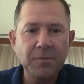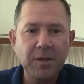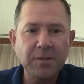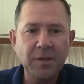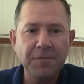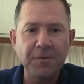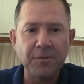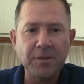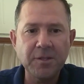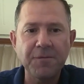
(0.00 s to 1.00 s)
There's
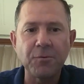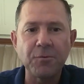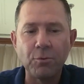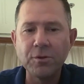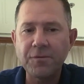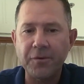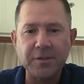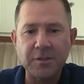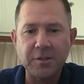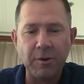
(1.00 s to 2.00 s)
different rules, for
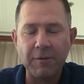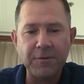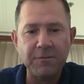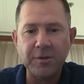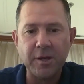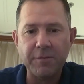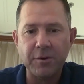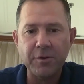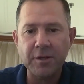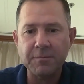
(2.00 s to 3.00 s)
instance, around 50 over
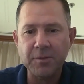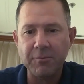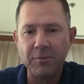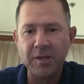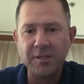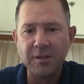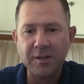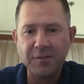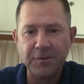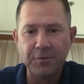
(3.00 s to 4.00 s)
cricket. With
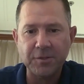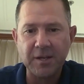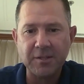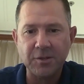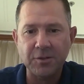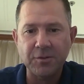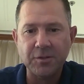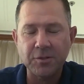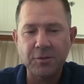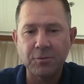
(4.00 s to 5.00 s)
less fielders outside the
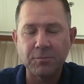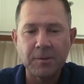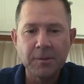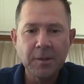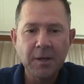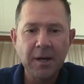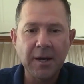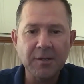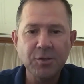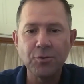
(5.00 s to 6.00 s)
circle,
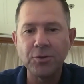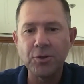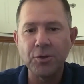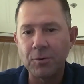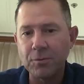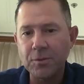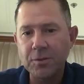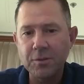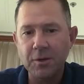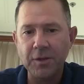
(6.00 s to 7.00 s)
2 new
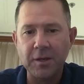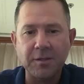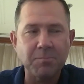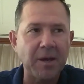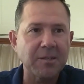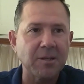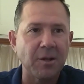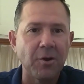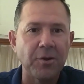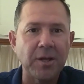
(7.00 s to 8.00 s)
balls. I think it makes it a
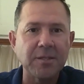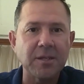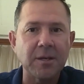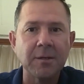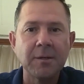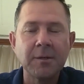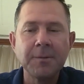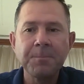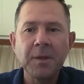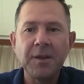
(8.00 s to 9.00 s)
lot easier
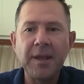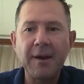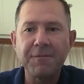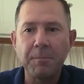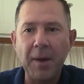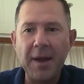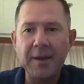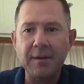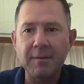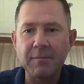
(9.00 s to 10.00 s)
now for
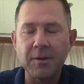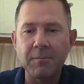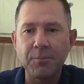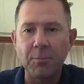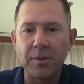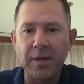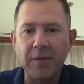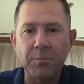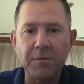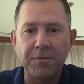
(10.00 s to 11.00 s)
batting than probably
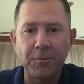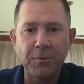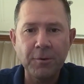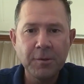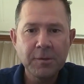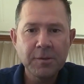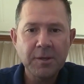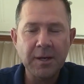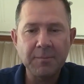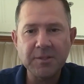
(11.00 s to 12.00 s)
ever before.
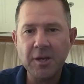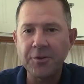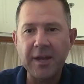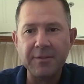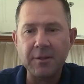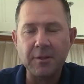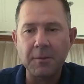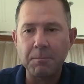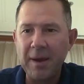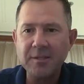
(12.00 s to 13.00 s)
There's no doubt
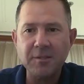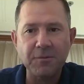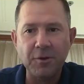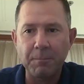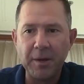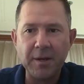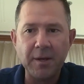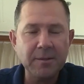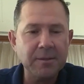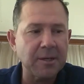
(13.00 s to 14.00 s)
that bats have got better.